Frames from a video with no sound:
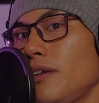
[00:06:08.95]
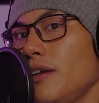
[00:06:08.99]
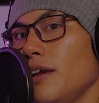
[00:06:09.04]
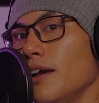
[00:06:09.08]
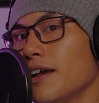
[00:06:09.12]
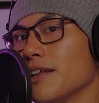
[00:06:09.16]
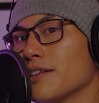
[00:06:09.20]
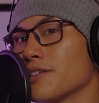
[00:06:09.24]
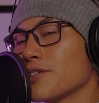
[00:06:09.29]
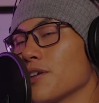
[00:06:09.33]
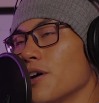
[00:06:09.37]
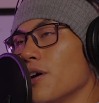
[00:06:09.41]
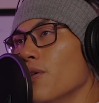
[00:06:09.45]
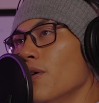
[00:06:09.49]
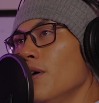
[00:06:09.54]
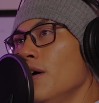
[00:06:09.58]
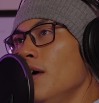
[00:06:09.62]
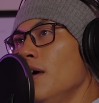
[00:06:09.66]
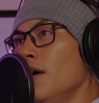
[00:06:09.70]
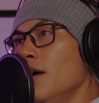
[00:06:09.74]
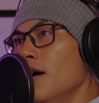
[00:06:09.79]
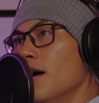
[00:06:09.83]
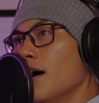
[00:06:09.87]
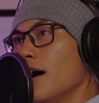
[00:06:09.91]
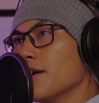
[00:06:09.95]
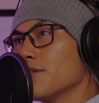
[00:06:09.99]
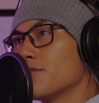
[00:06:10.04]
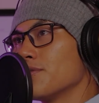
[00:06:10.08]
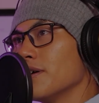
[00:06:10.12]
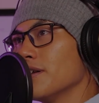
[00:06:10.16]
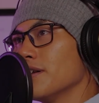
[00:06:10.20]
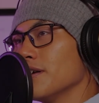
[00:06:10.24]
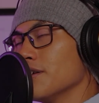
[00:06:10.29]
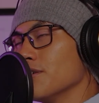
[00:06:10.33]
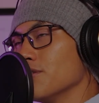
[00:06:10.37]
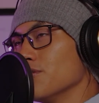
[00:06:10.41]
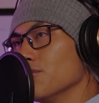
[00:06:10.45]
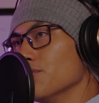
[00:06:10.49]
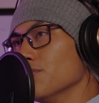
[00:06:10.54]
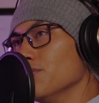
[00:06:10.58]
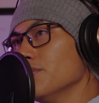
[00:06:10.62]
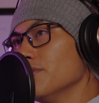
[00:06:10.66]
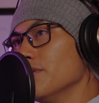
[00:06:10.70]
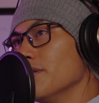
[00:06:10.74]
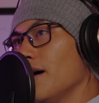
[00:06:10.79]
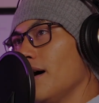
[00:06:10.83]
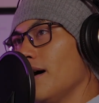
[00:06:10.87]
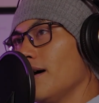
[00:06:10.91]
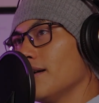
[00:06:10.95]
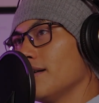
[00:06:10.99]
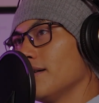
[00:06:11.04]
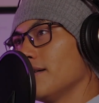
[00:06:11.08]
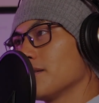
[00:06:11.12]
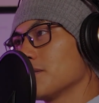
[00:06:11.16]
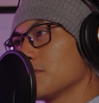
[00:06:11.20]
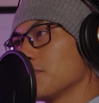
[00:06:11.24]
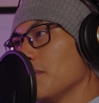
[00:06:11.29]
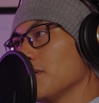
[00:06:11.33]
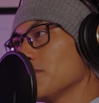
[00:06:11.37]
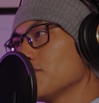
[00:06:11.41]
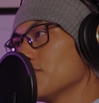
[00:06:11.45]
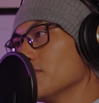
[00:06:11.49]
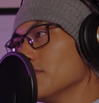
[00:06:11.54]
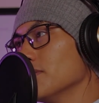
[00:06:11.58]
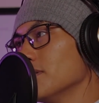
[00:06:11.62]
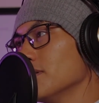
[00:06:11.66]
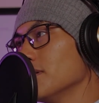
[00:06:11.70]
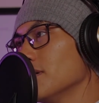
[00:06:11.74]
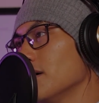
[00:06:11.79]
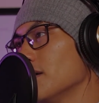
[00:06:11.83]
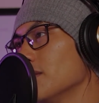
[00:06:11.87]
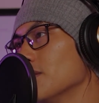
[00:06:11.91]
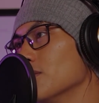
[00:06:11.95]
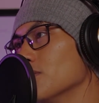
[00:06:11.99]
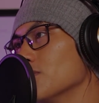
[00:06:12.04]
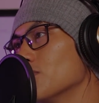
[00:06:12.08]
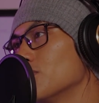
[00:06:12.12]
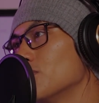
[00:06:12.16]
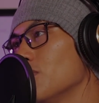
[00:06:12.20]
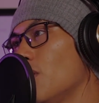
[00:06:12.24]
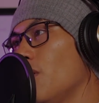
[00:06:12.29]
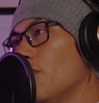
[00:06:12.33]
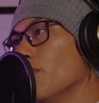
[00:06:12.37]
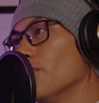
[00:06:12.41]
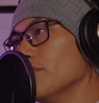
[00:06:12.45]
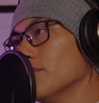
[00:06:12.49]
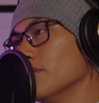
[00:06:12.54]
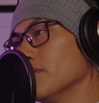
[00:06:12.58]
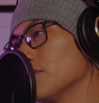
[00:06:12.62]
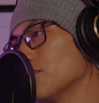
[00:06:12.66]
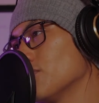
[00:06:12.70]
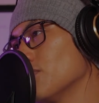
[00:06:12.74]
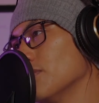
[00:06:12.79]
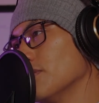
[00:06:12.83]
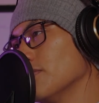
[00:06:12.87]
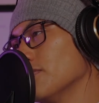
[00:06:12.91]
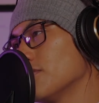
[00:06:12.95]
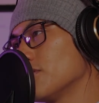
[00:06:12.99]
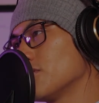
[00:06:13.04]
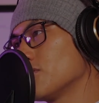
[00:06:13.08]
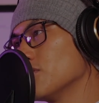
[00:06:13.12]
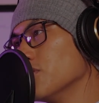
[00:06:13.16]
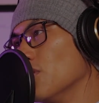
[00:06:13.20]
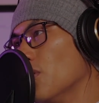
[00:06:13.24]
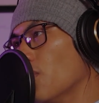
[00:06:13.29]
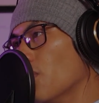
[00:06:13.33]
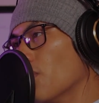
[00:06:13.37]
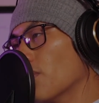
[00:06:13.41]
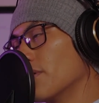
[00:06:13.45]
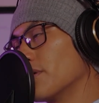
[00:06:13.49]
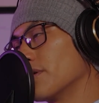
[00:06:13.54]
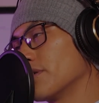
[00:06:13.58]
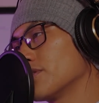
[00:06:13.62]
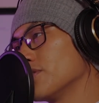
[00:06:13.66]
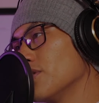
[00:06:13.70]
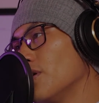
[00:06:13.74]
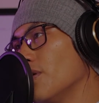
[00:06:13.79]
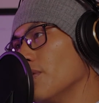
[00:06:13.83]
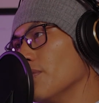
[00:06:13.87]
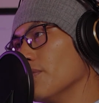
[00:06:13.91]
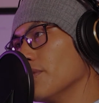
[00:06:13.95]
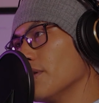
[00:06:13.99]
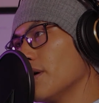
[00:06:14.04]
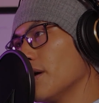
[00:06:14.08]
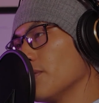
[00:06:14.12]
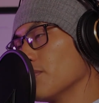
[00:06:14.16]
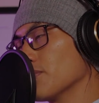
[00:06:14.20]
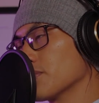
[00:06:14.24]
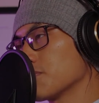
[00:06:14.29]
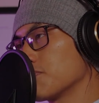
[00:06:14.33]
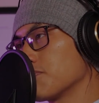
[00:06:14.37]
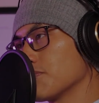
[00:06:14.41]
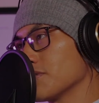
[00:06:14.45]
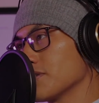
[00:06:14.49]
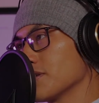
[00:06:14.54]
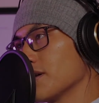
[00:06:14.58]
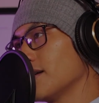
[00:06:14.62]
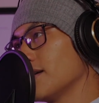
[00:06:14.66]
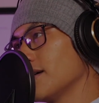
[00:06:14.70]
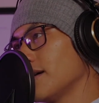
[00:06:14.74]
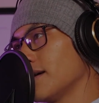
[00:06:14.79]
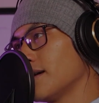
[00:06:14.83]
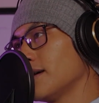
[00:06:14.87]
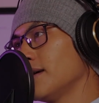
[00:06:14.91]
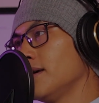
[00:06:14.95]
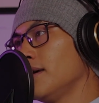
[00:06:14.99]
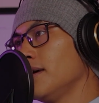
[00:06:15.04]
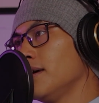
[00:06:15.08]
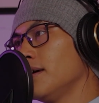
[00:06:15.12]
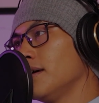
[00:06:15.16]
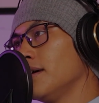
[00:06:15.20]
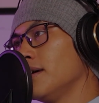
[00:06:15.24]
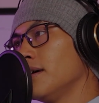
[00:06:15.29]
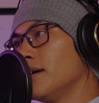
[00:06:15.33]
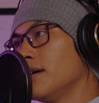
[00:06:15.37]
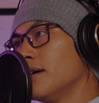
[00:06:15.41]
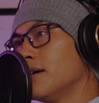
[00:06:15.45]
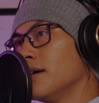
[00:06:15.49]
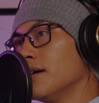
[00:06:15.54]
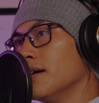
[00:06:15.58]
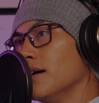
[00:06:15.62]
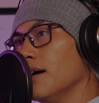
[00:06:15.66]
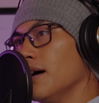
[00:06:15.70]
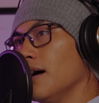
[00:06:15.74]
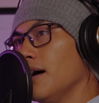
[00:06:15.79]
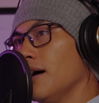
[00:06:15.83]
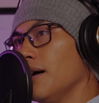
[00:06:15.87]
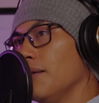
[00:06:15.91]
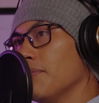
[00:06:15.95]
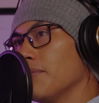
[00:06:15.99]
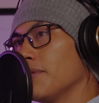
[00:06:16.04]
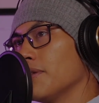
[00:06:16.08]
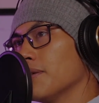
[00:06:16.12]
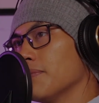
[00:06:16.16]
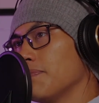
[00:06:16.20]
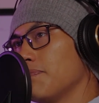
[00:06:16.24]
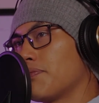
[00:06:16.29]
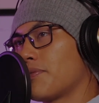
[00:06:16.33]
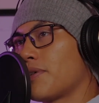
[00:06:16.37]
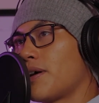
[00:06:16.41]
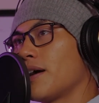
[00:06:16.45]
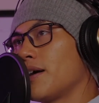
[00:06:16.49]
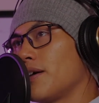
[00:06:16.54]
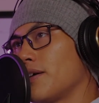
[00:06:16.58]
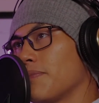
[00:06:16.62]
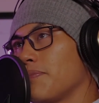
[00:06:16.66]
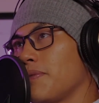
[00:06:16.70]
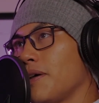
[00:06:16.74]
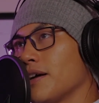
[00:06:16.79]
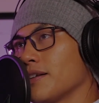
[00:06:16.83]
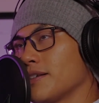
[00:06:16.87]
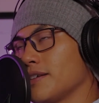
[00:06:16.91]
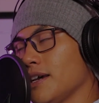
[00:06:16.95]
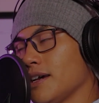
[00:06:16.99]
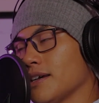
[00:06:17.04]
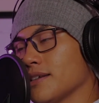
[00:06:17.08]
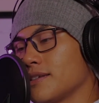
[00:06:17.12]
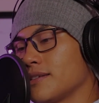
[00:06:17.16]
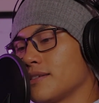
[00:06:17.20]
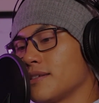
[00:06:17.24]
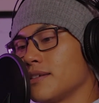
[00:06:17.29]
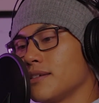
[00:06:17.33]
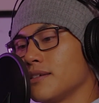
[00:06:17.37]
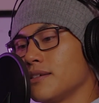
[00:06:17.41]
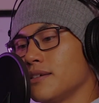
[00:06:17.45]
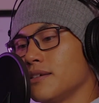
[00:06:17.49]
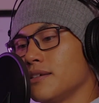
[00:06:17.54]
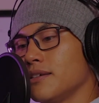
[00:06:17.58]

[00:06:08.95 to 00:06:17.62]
And so I try to exude that, especially in the tone, the sort of slower tone that I was presenting in the prior podcasts.